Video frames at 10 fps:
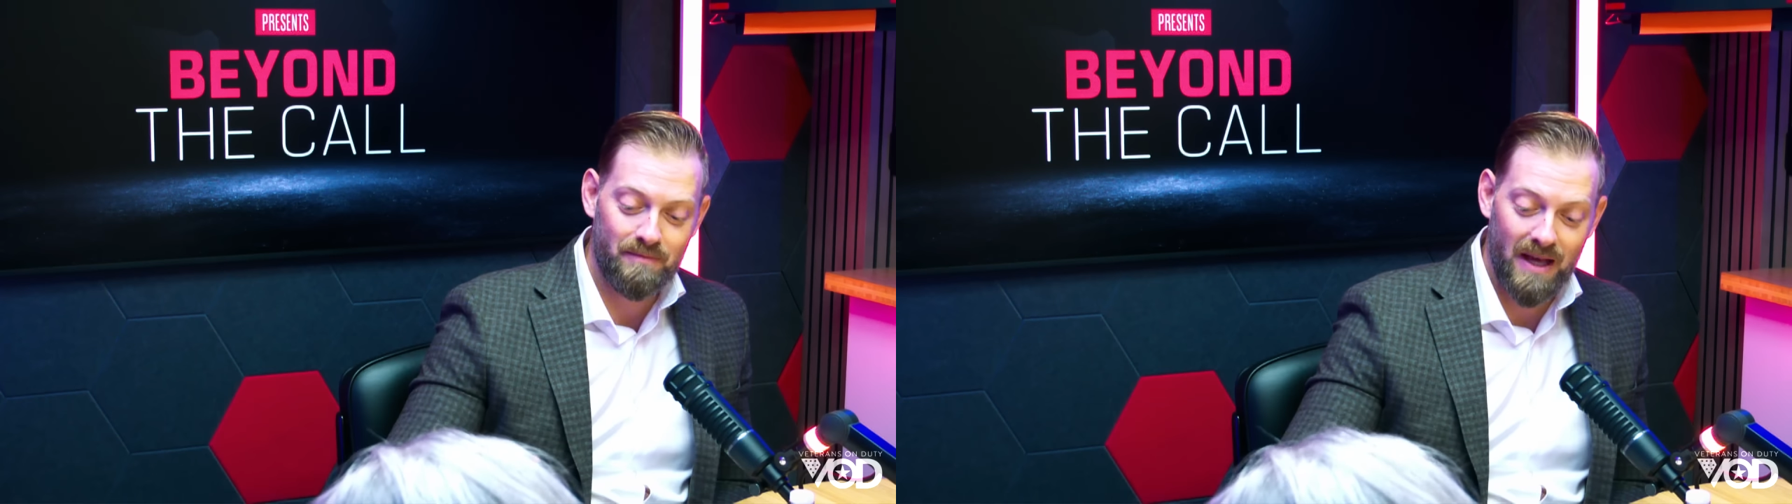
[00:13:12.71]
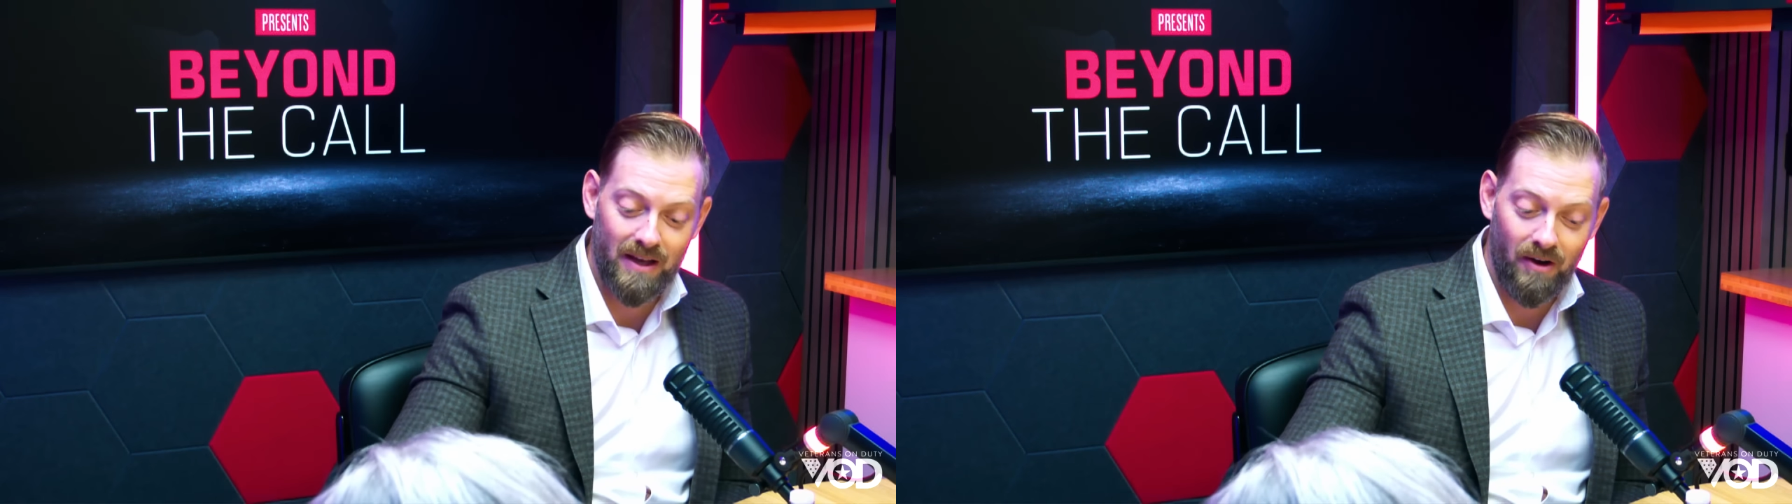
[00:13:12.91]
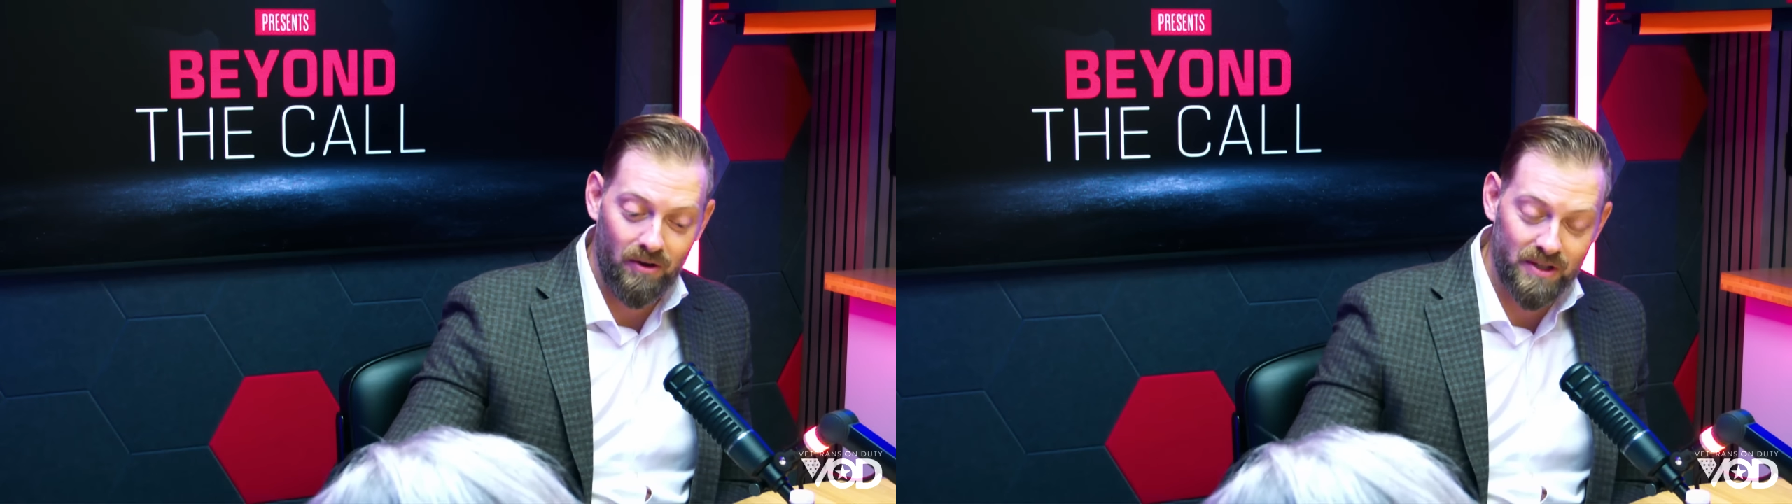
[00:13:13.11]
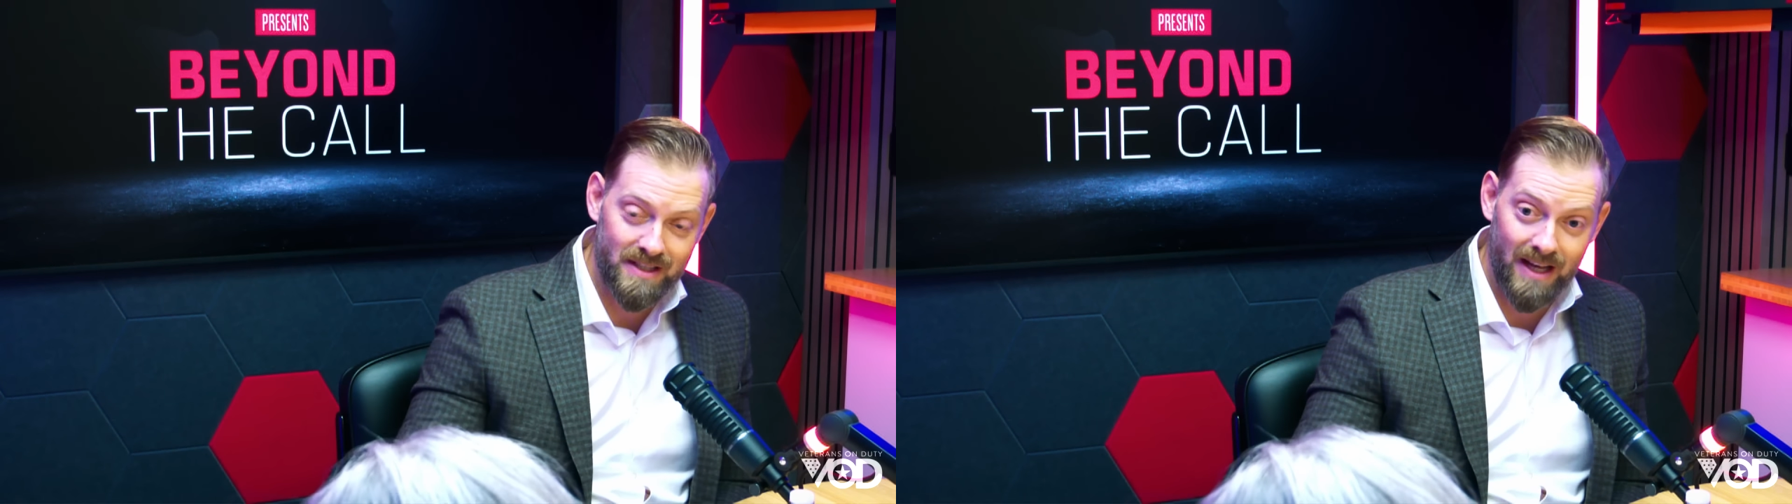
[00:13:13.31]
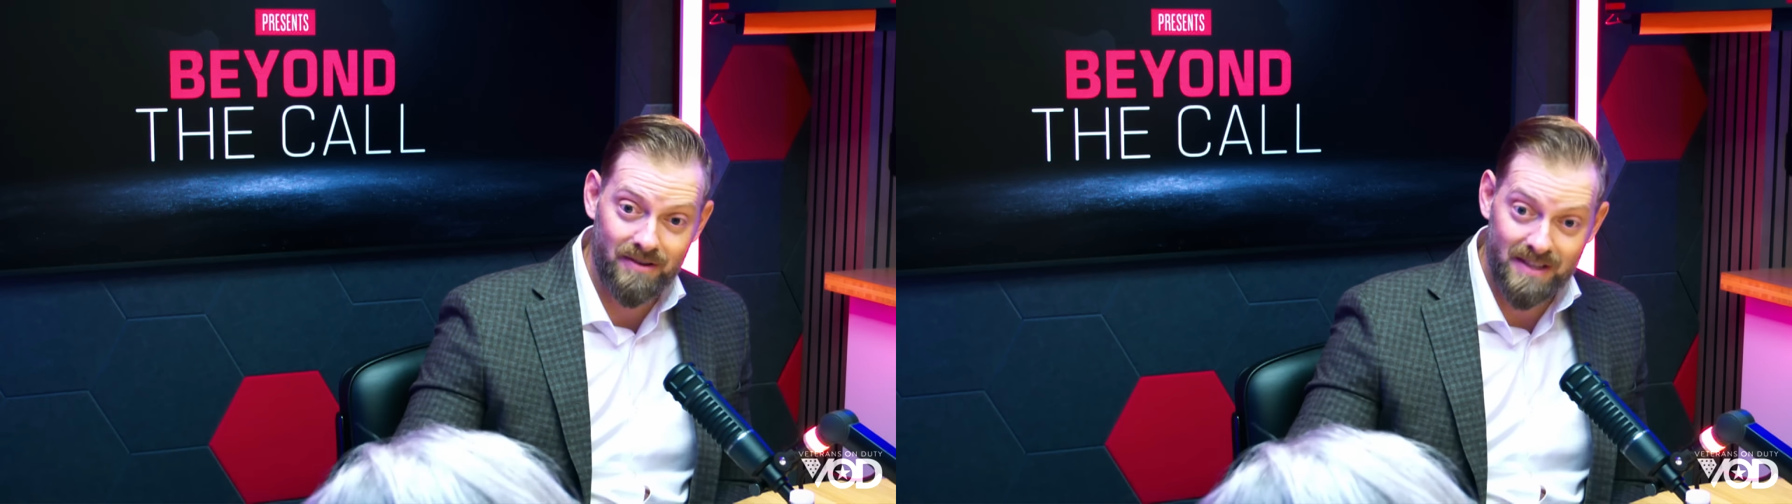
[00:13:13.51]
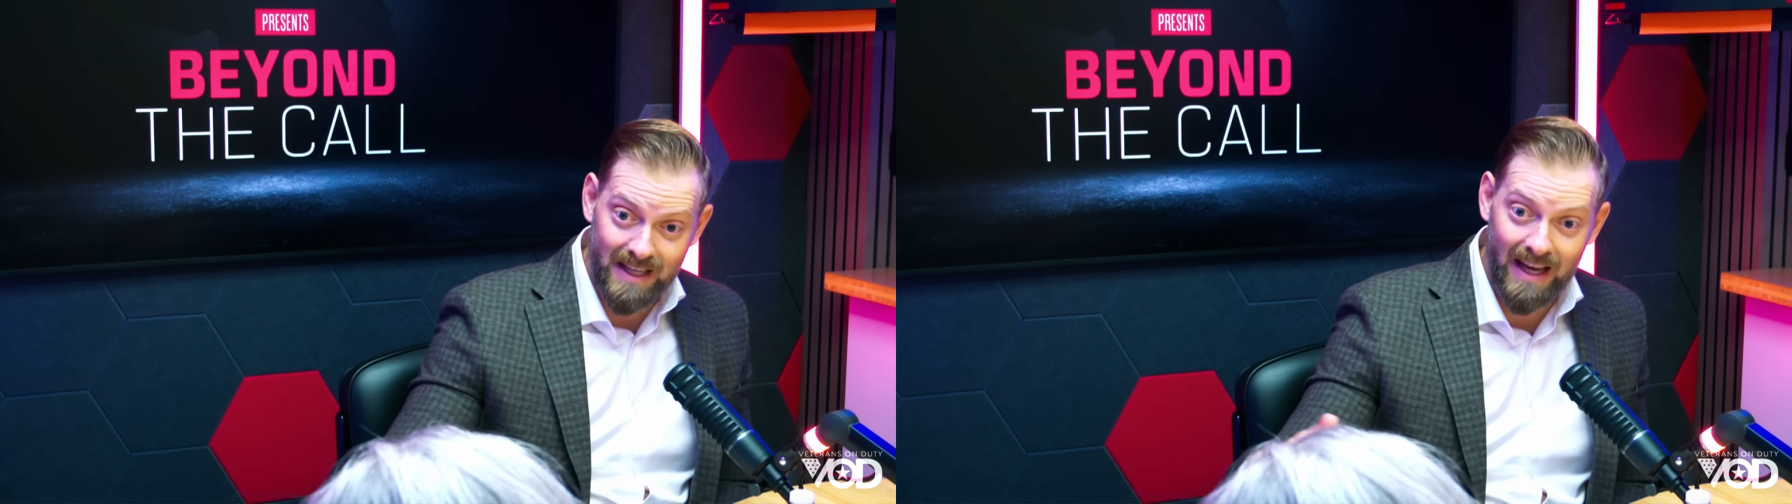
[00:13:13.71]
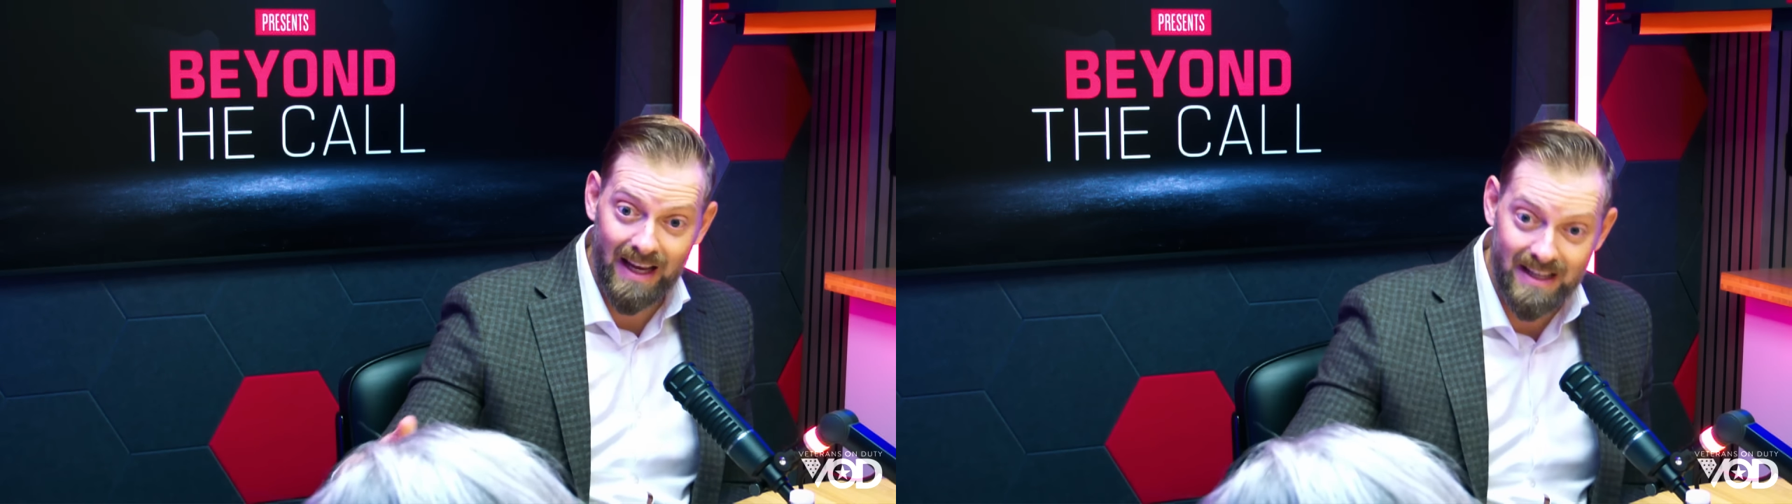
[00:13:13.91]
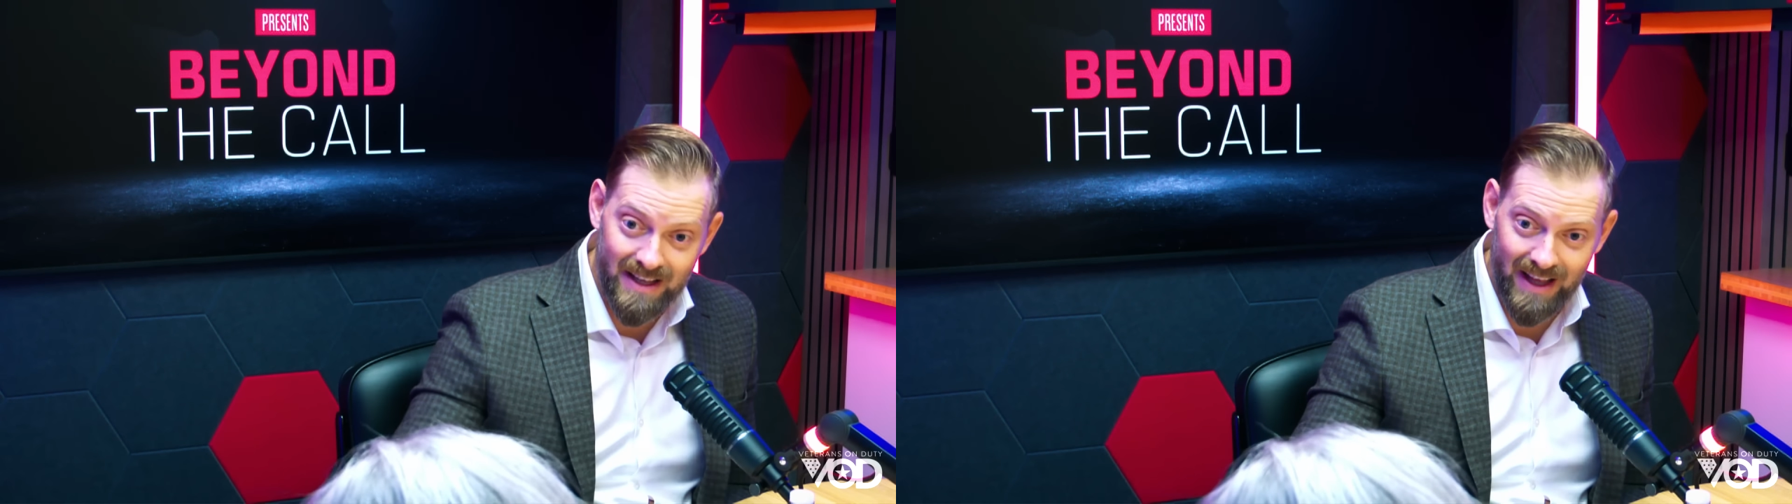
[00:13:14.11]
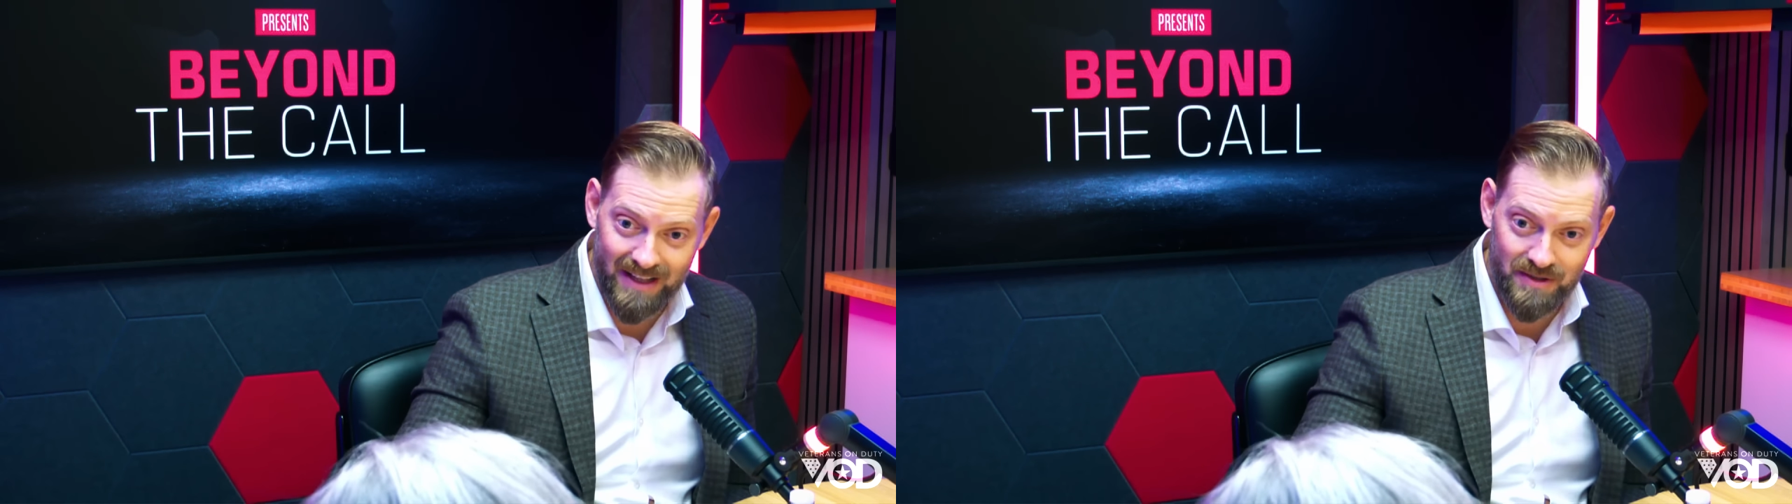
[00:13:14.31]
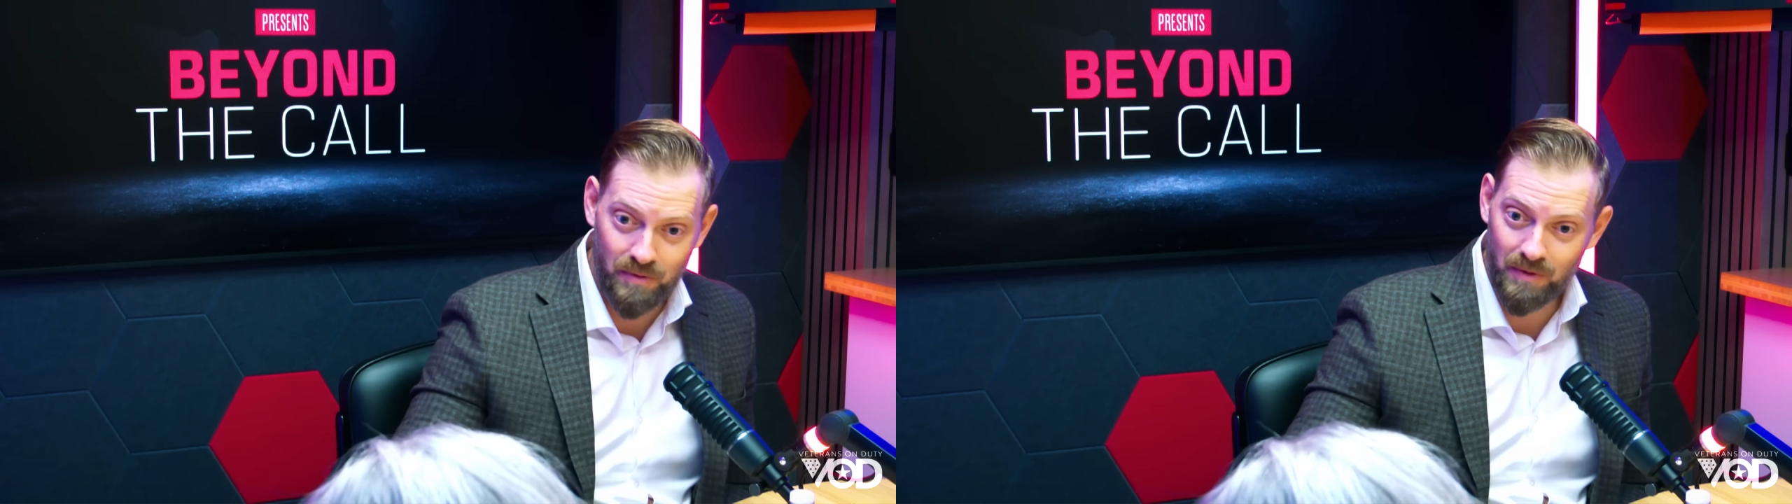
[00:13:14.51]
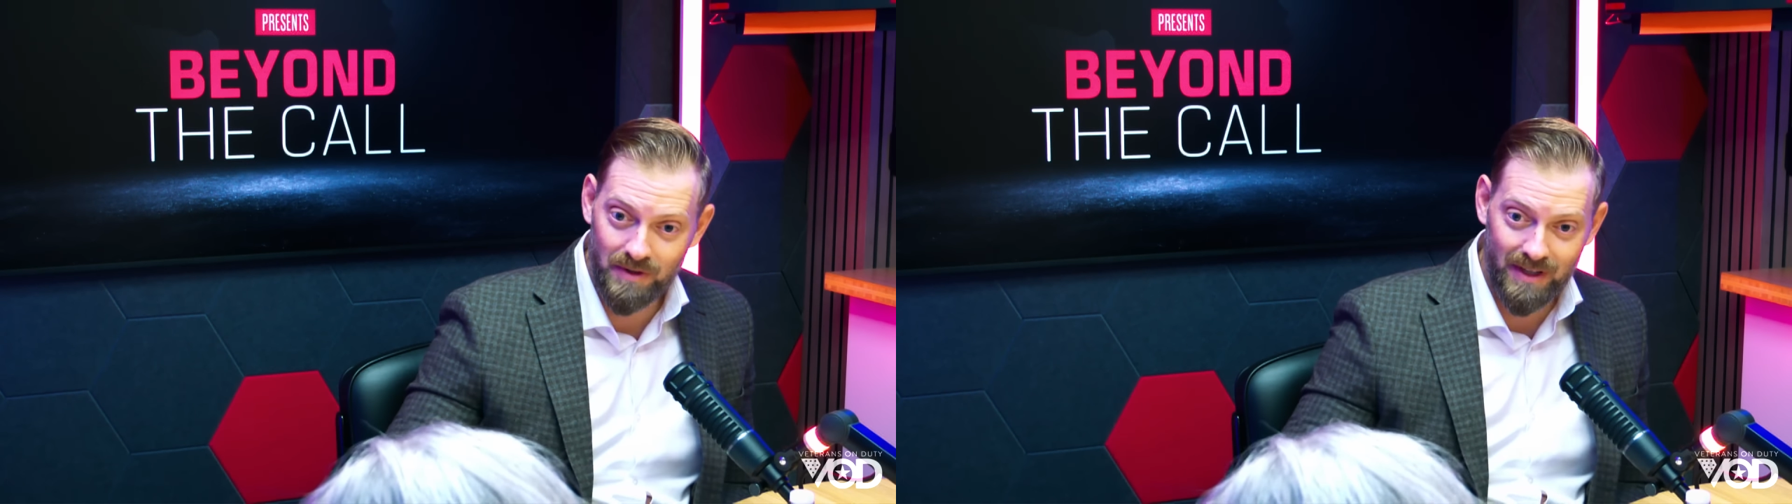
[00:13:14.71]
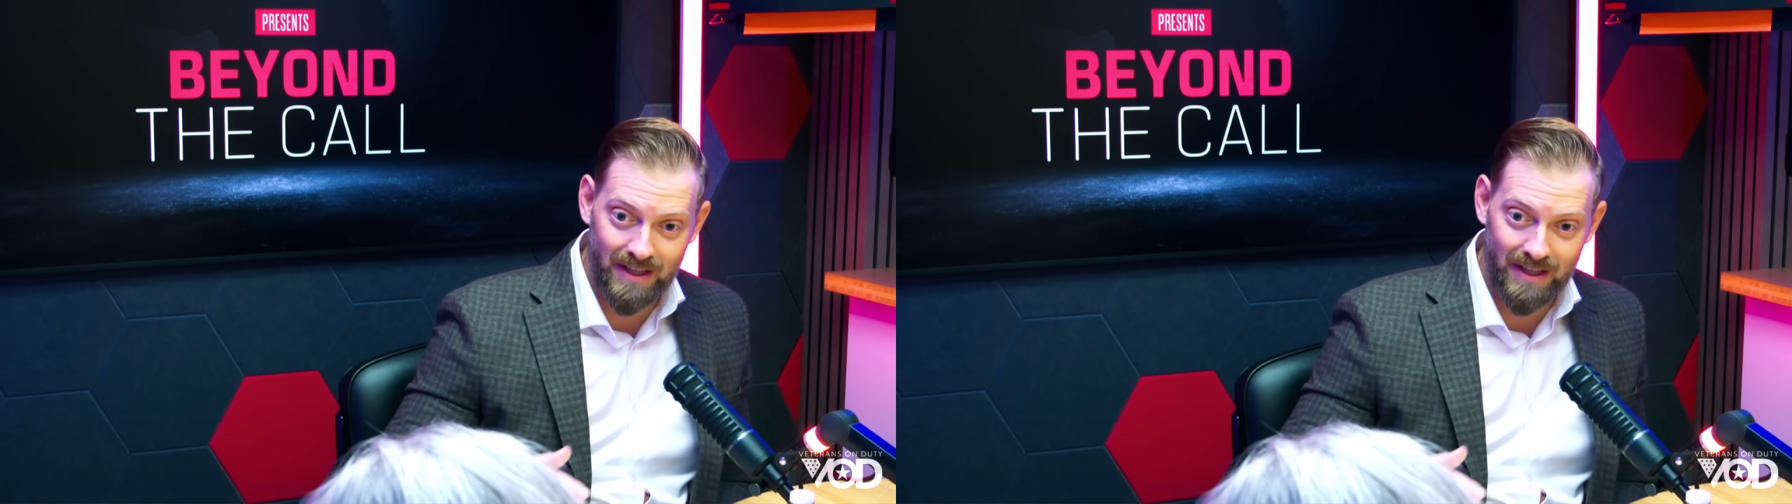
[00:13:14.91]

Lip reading: met all the standards to get into that school.